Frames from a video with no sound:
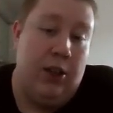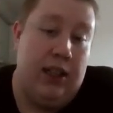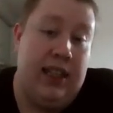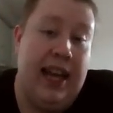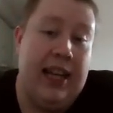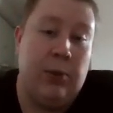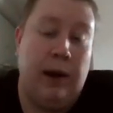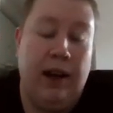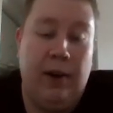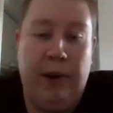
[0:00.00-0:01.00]
So this next
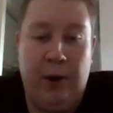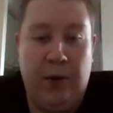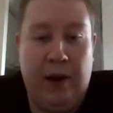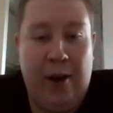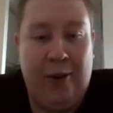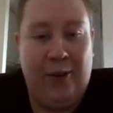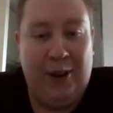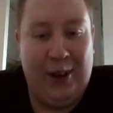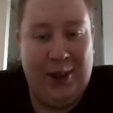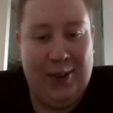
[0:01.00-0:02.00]
one I've been aware of
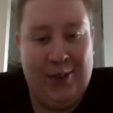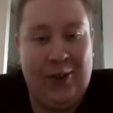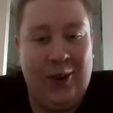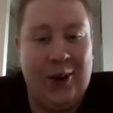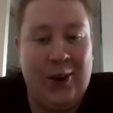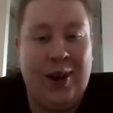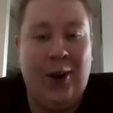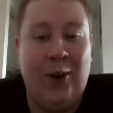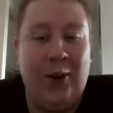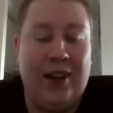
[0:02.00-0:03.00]
for
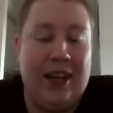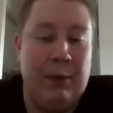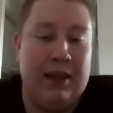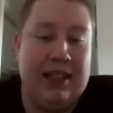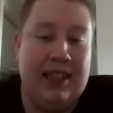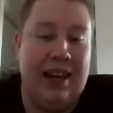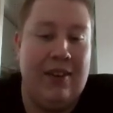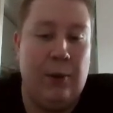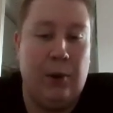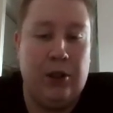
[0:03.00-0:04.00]
quite a long time, but I still
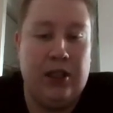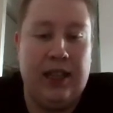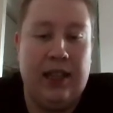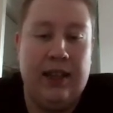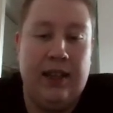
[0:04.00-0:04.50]
haven't watched it.